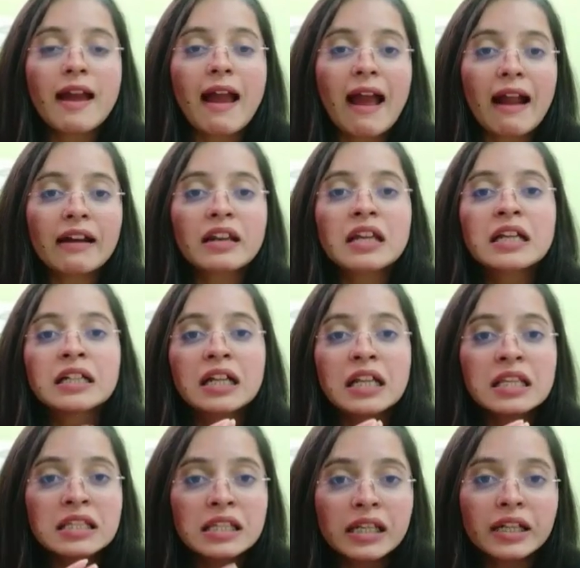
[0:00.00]
and
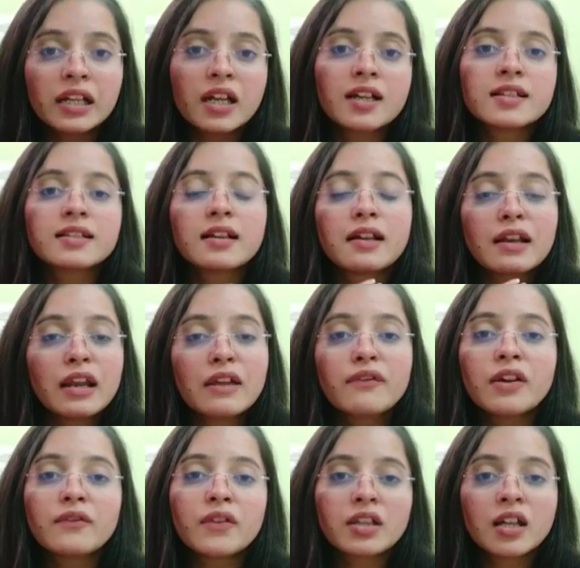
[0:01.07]
considers
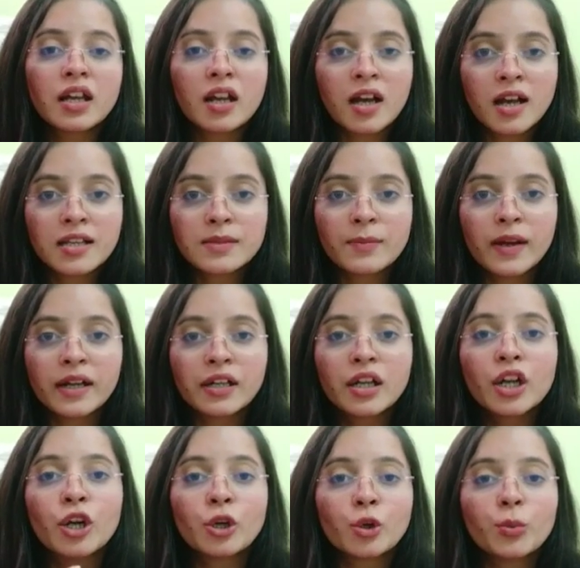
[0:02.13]
living with her husband
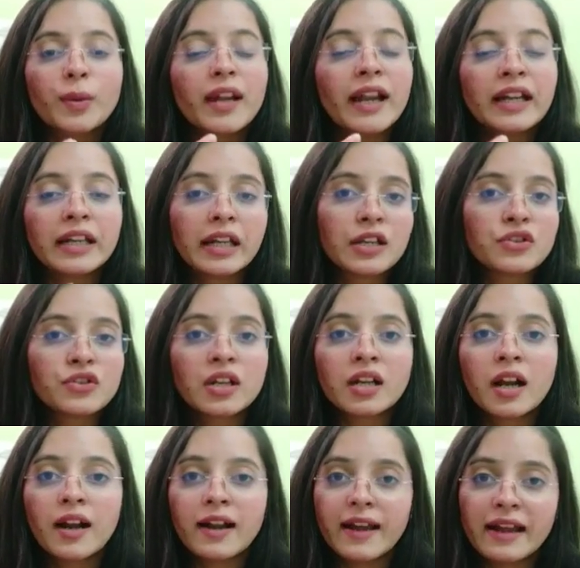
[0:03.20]
to be endangering
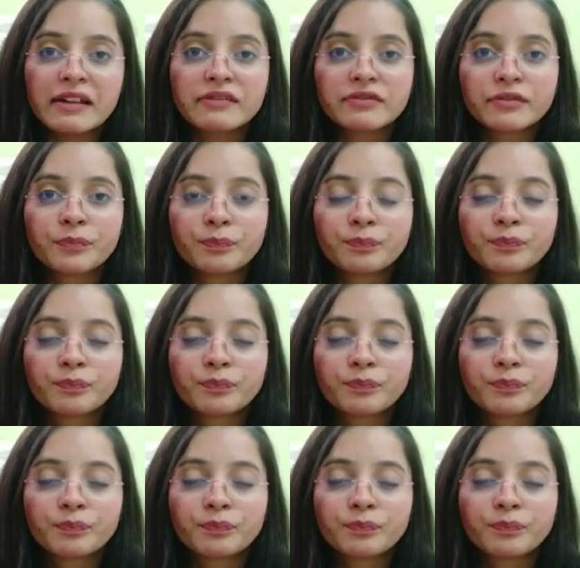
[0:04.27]
her life.